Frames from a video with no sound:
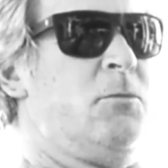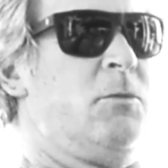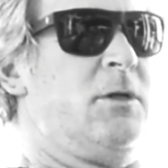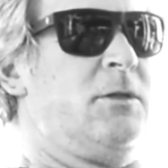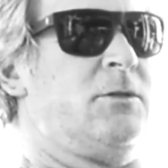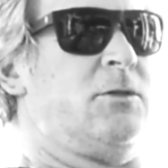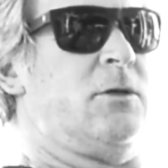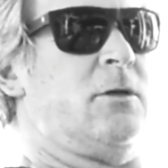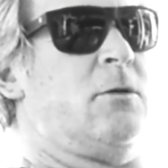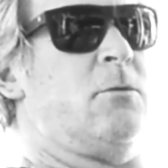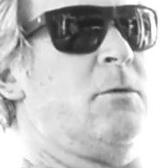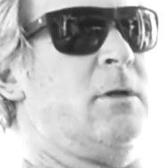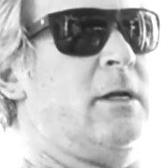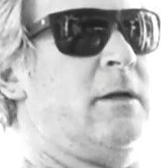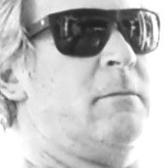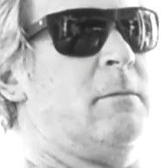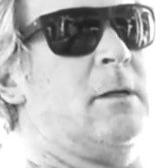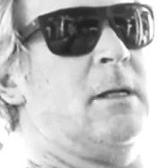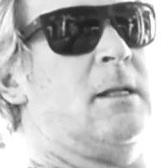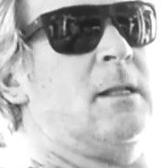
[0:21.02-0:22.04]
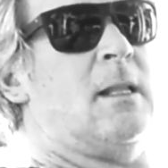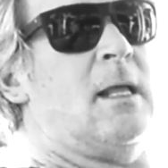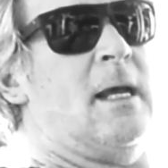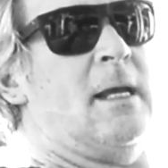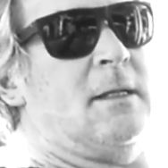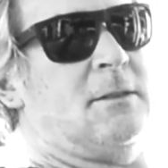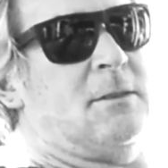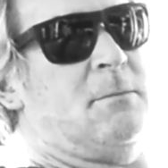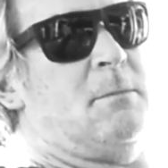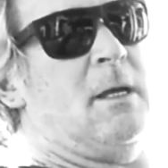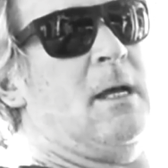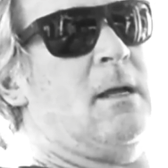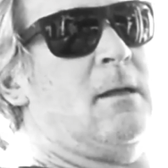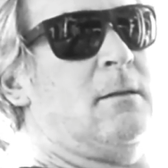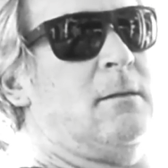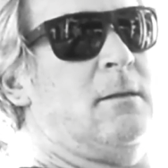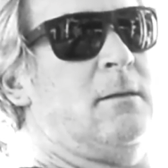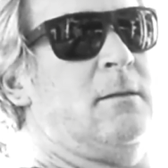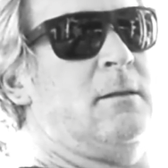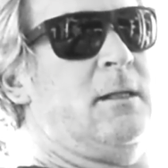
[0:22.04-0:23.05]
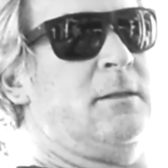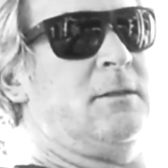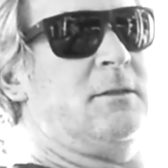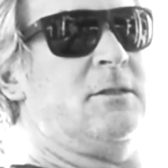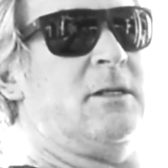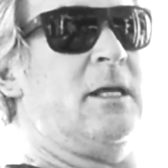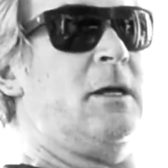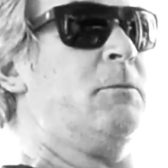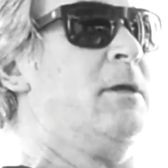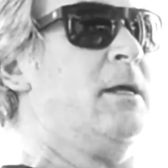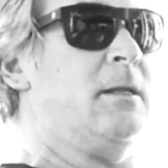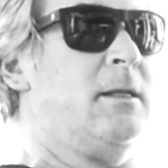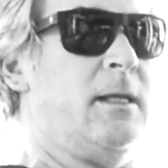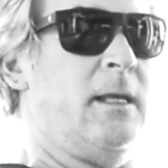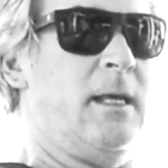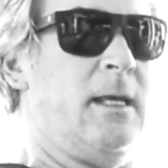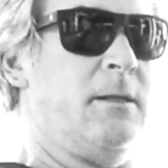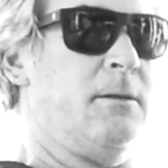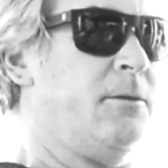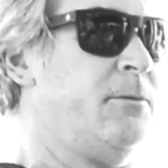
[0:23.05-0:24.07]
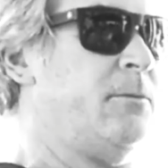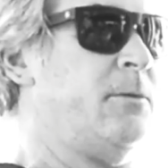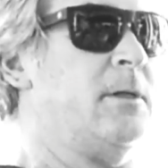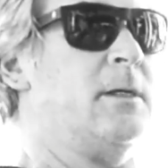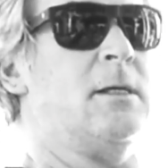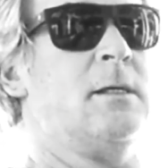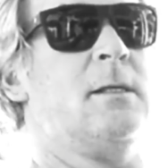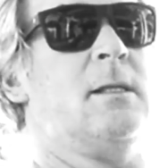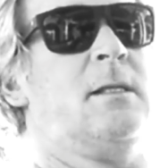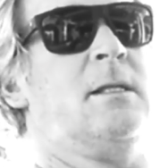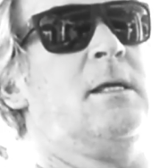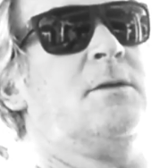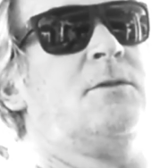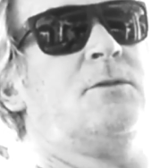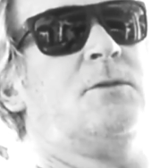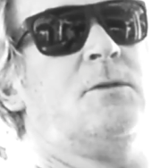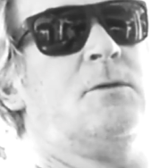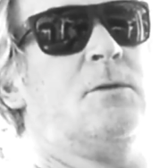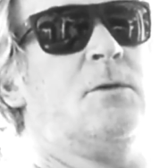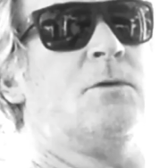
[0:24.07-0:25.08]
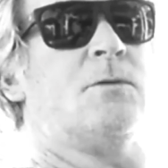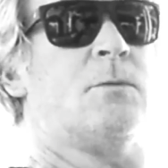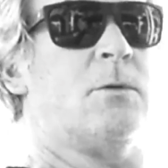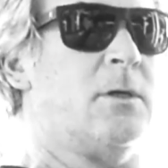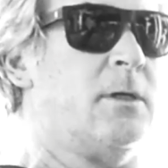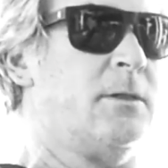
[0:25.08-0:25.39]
we took what everybody liked about, at the time we had the A3 and the S2, those were